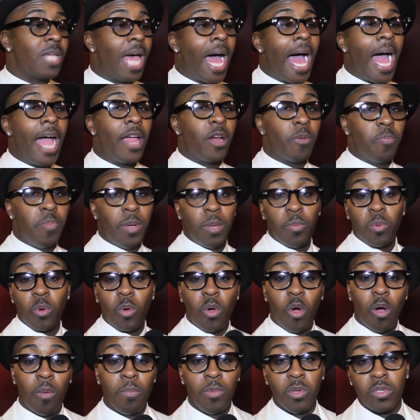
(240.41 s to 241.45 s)
hire people
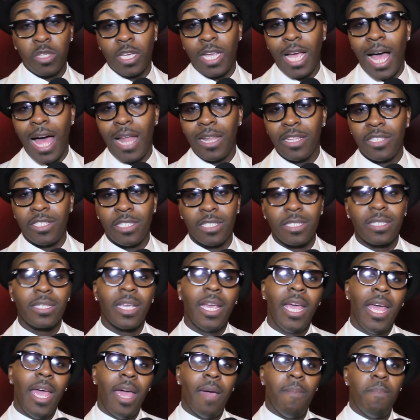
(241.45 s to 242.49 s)
called musicologists,
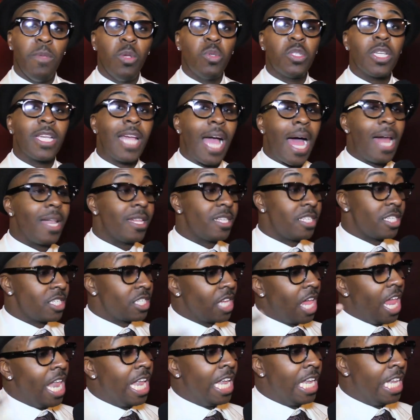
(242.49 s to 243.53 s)
and
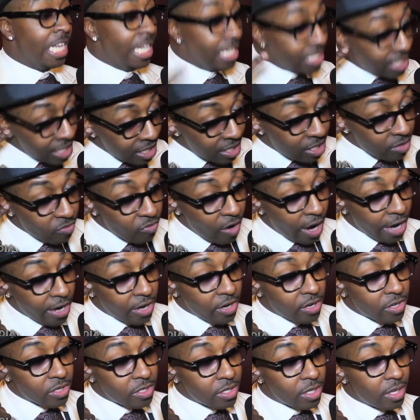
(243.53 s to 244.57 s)
musicologists listen to
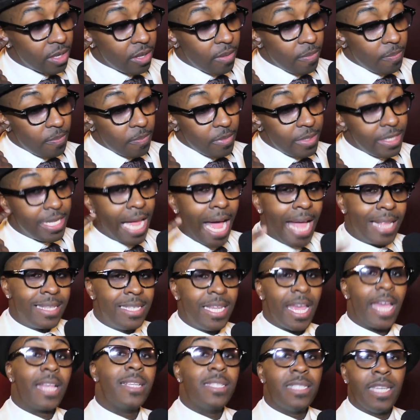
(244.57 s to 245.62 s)
records,
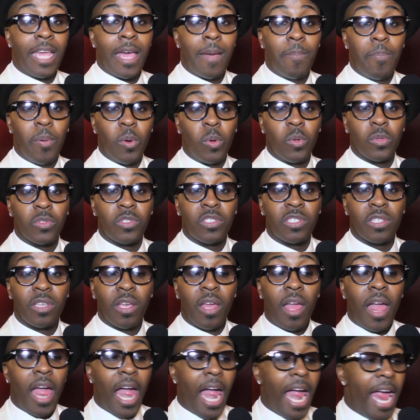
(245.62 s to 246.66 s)
dissect samples,
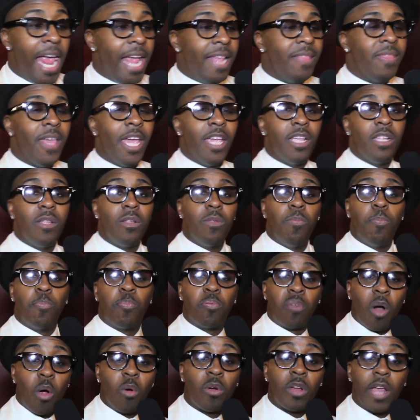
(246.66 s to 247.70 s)
and
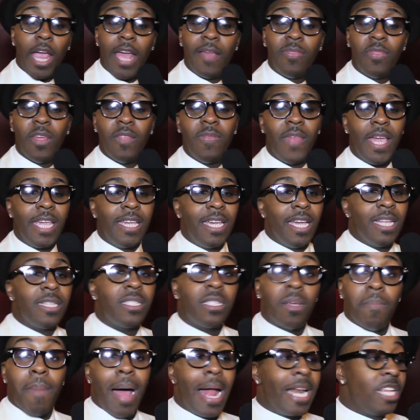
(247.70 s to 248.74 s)
then they get
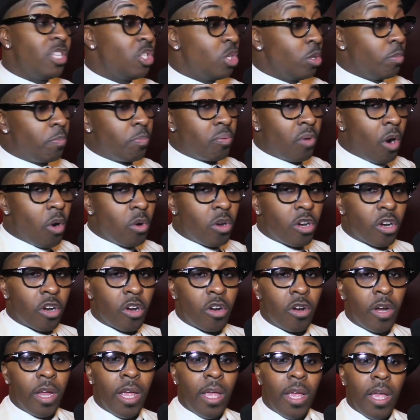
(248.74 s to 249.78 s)
somebody to
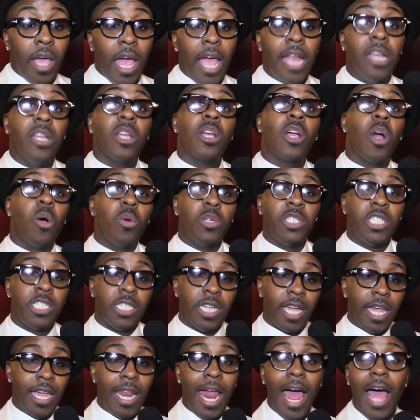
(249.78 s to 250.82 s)
broker and
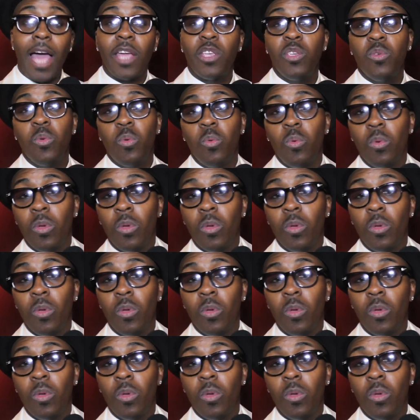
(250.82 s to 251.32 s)
negotiate how you